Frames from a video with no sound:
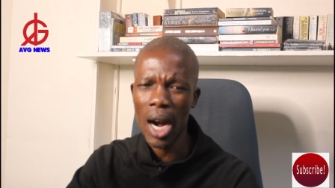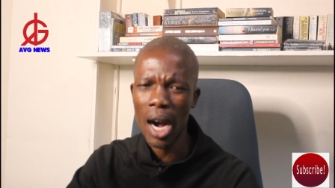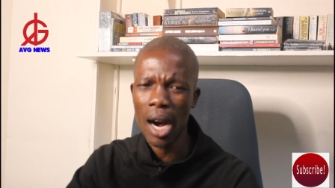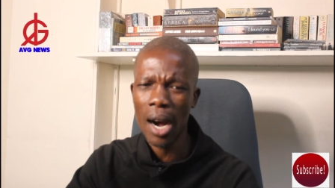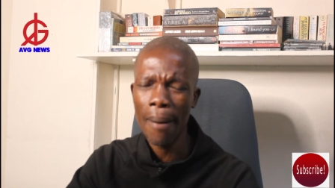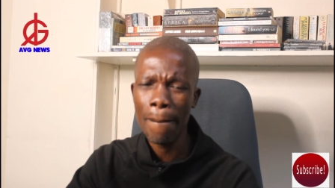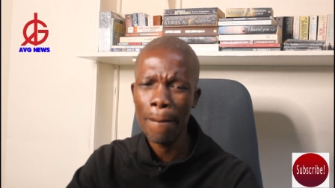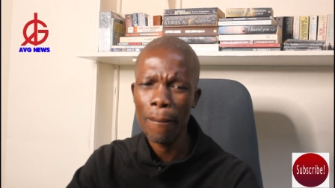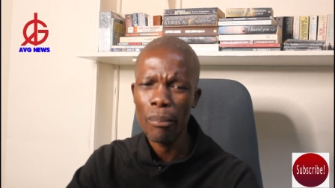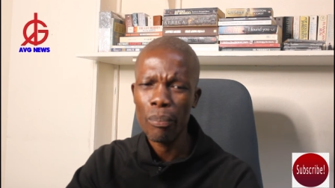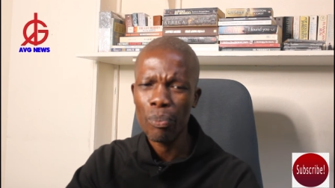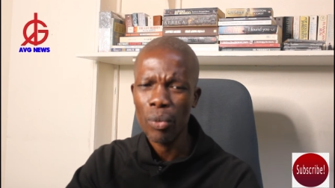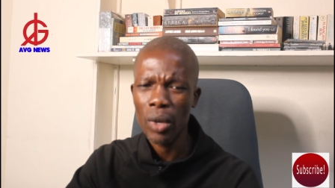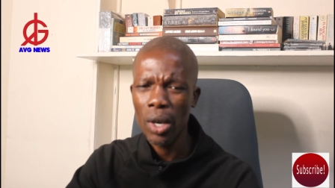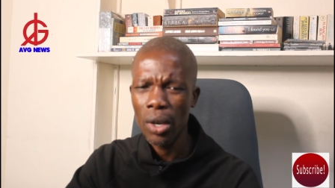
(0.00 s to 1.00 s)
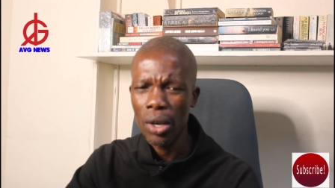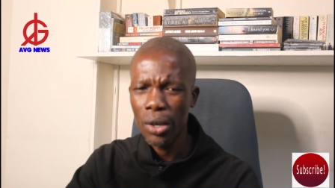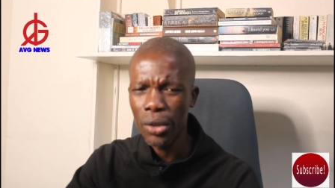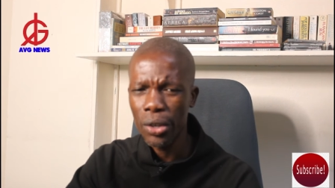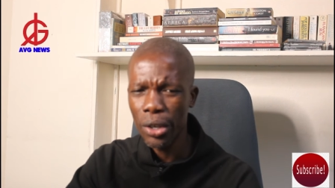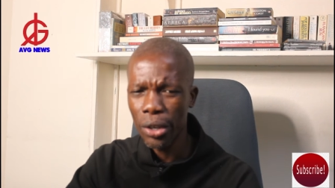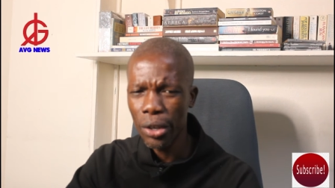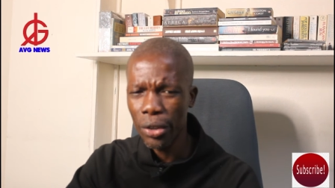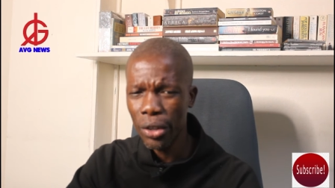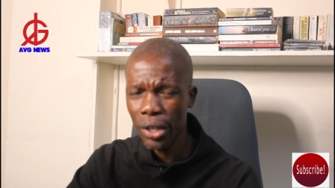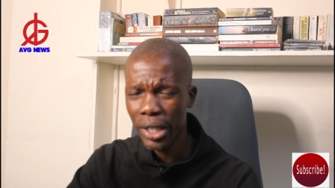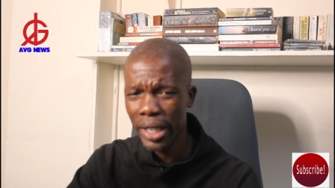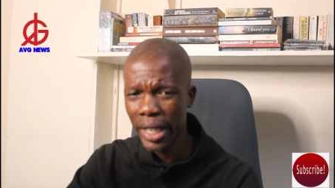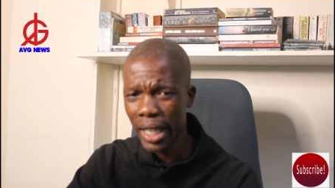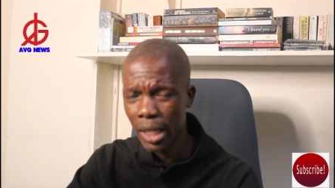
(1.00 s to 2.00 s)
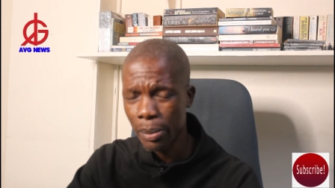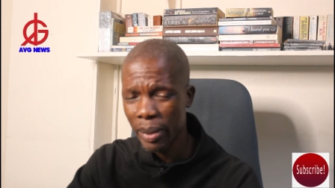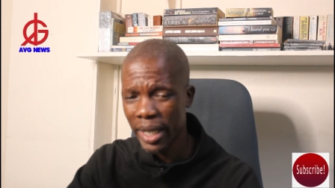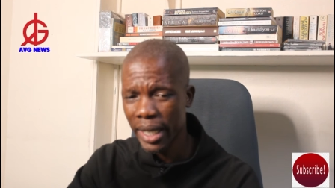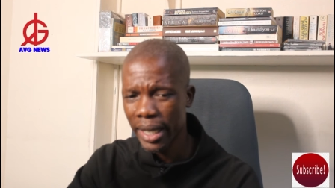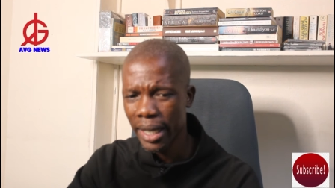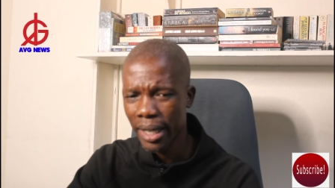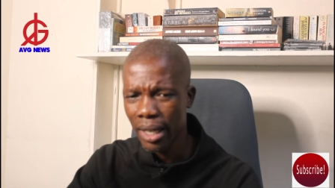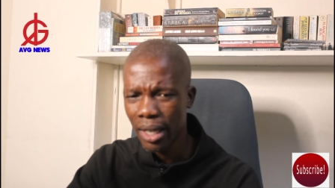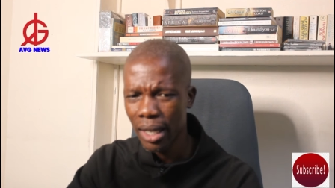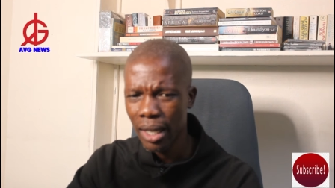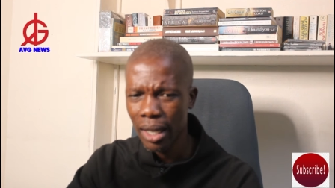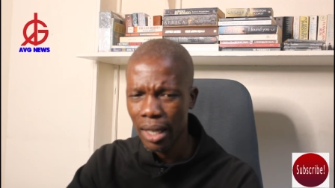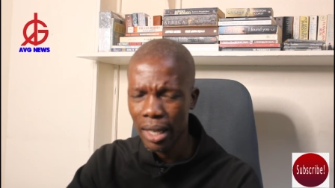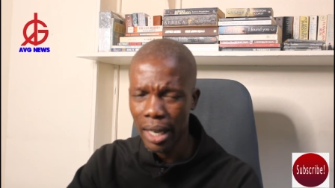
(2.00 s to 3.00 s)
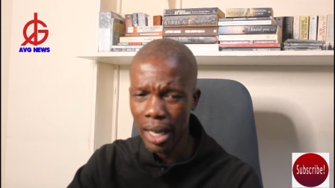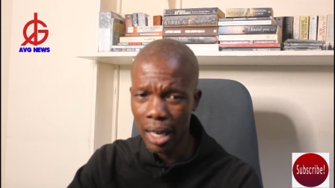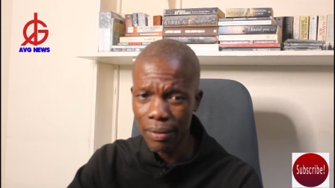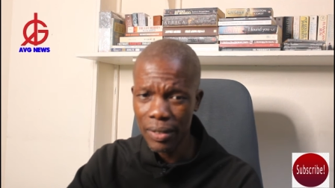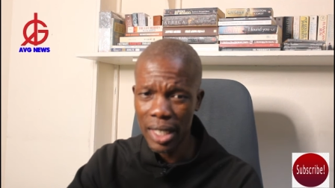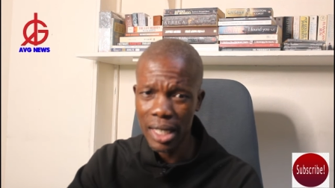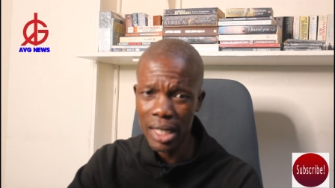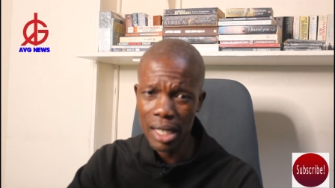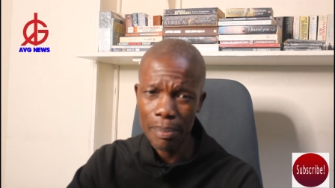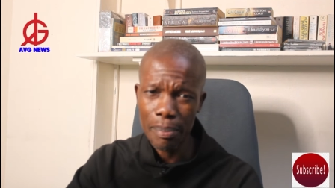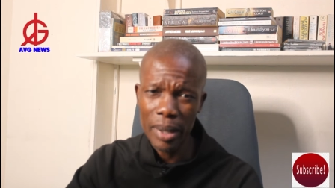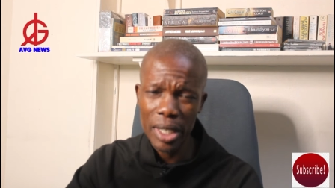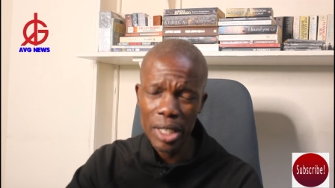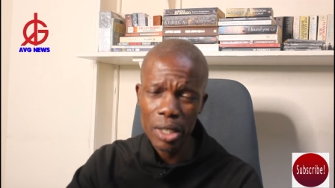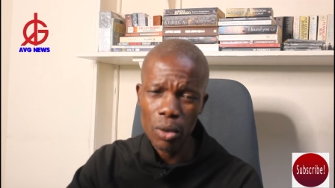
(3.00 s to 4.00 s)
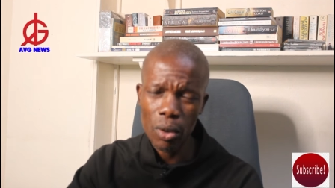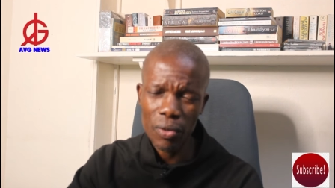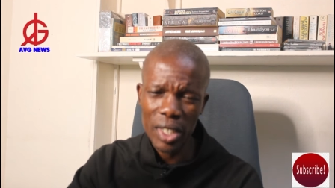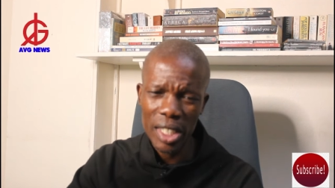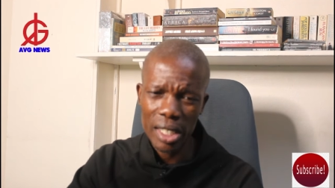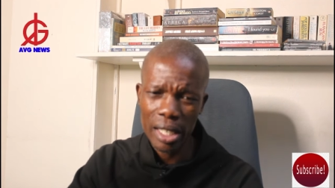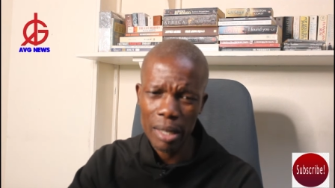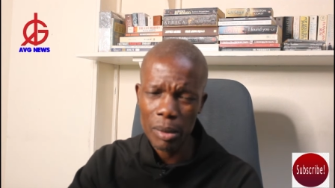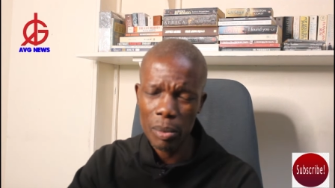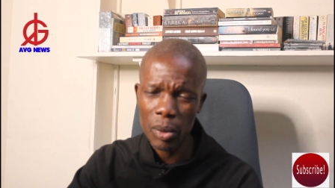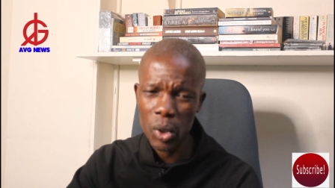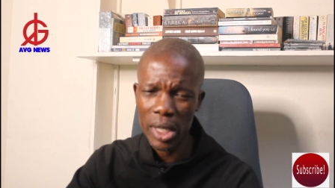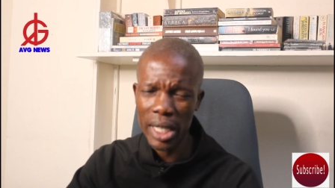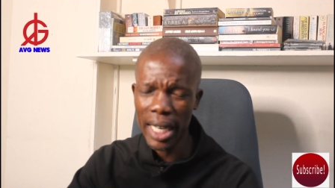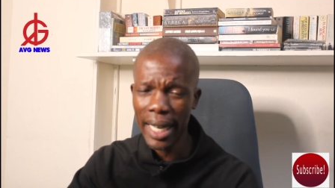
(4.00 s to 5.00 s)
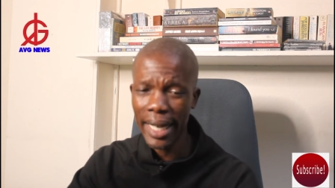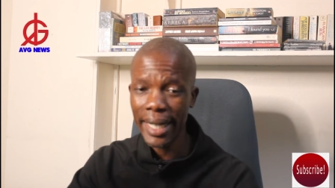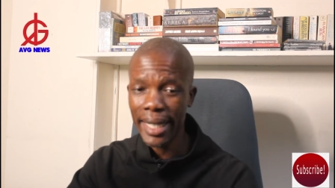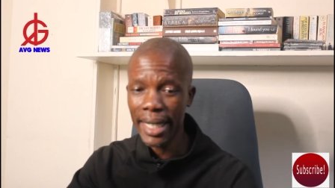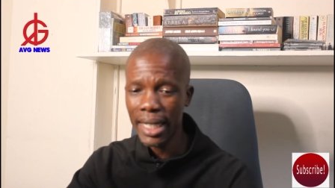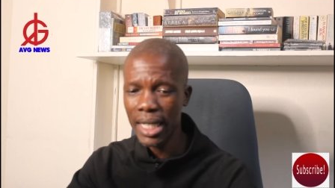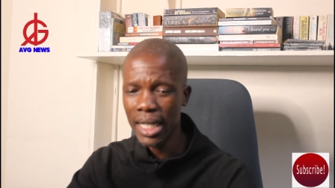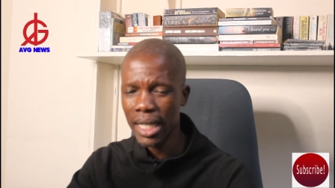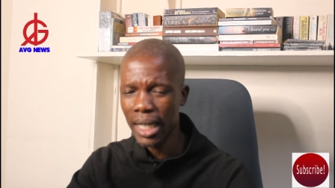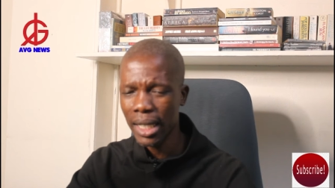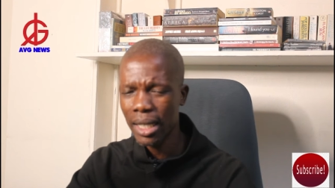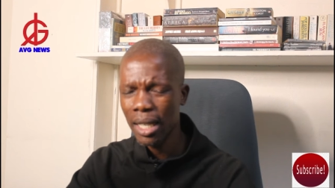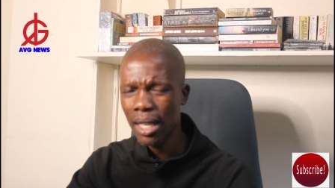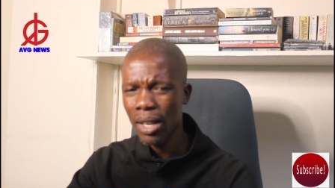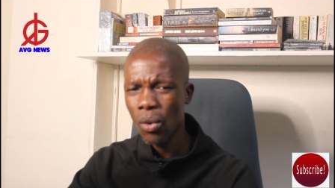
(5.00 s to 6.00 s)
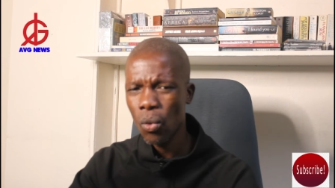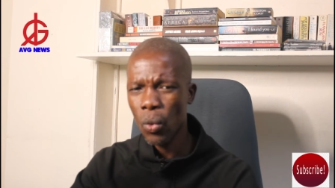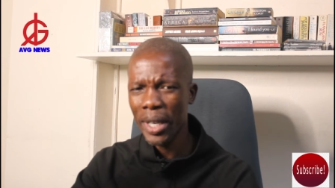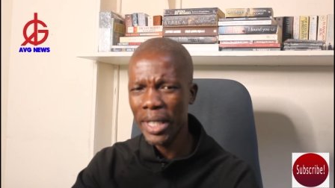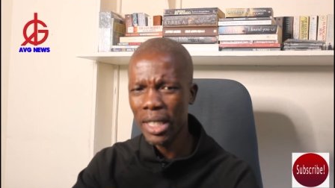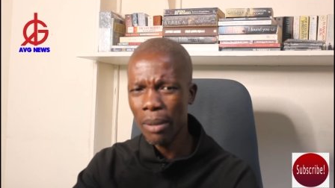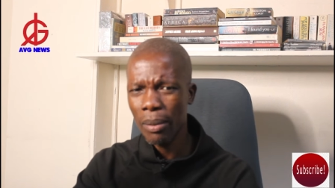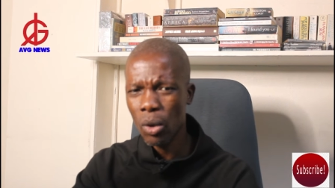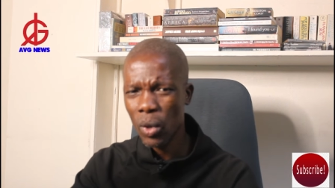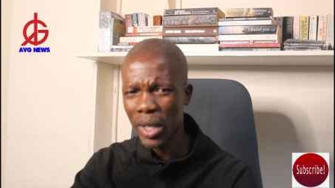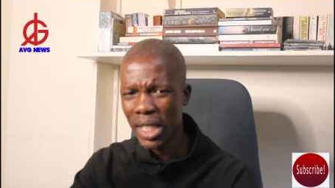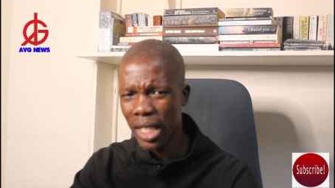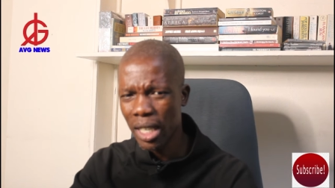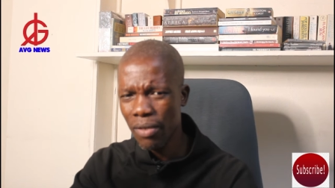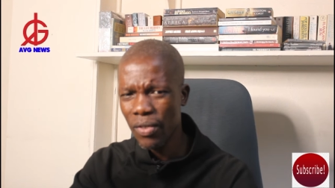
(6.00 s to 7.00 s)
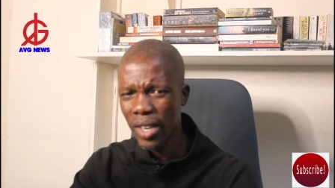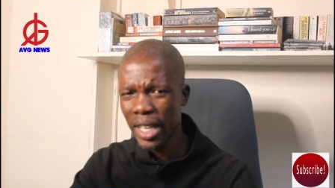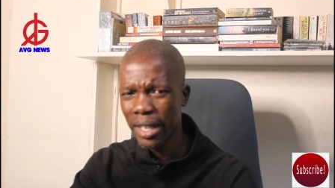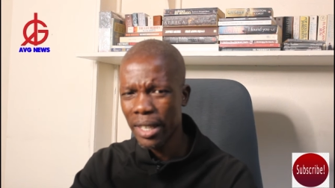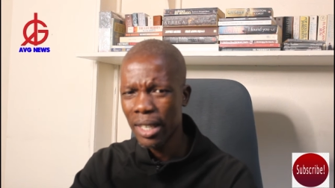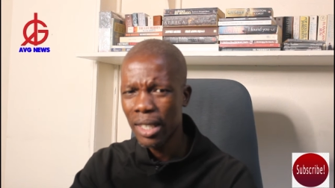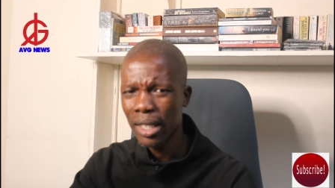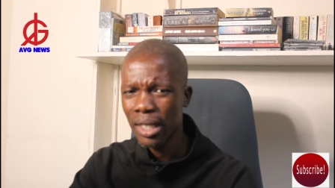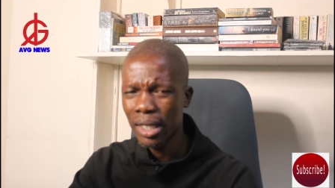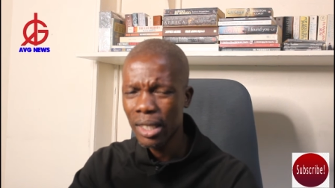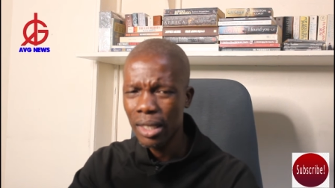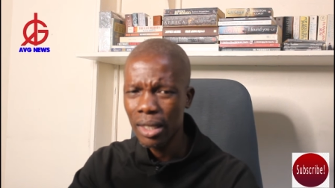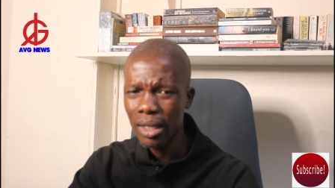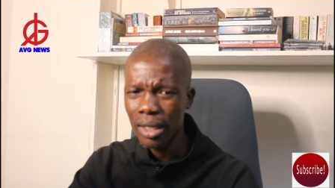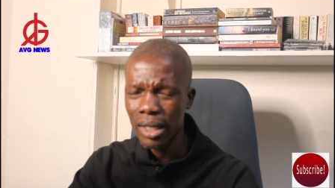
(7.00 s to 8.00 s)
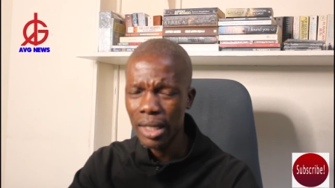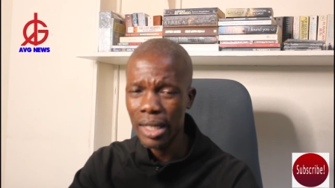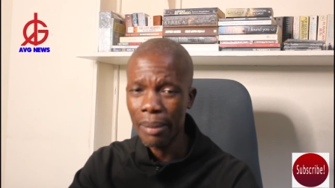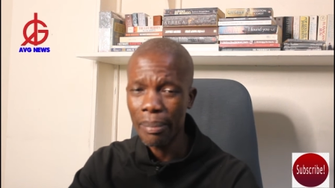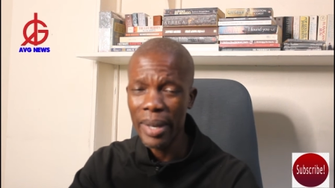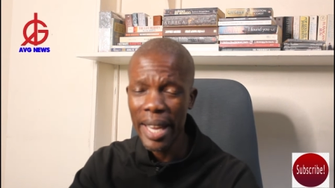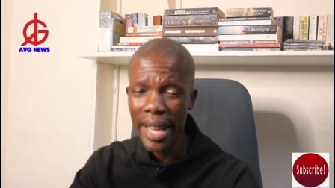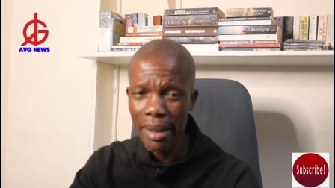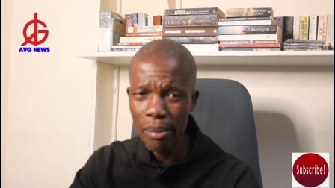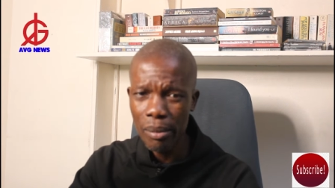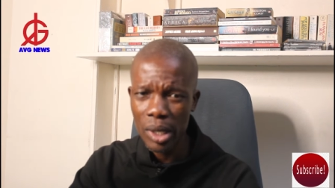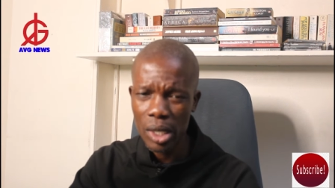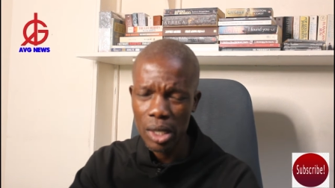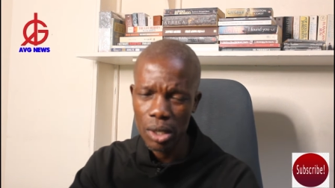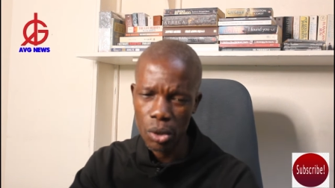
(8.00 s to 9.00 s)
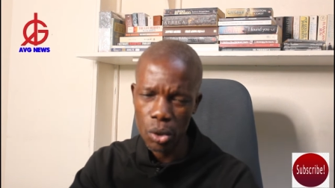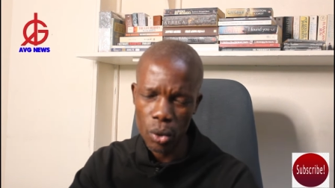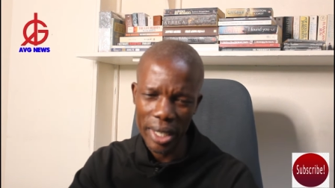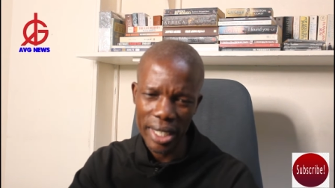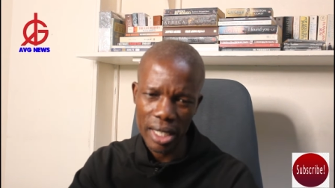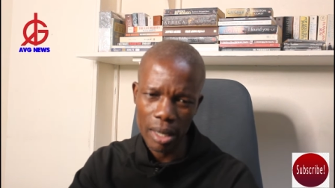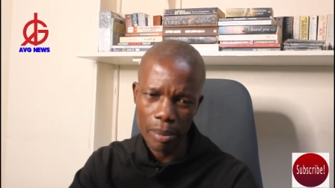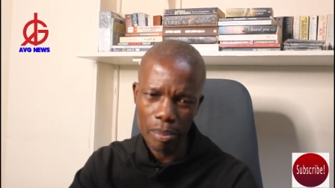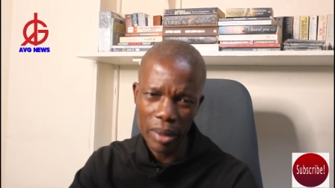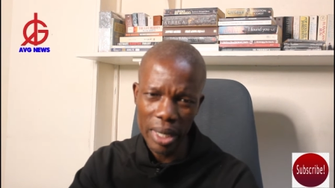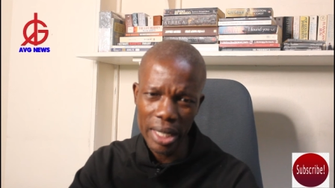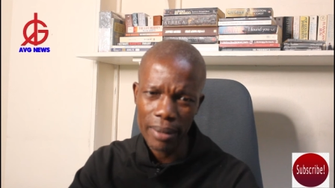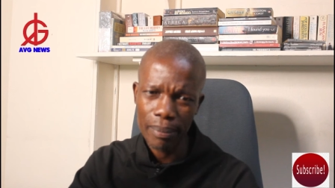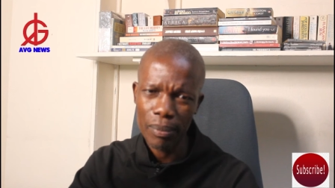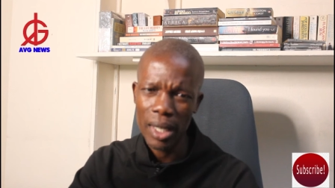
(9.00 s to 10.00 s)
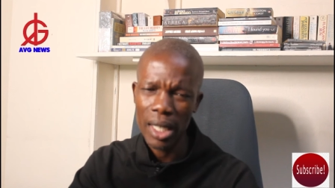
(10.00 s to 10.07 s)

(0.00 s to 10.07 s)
are, there has been, after the submission of these names, because there are allegations that when Chabang was given some names to go and submit,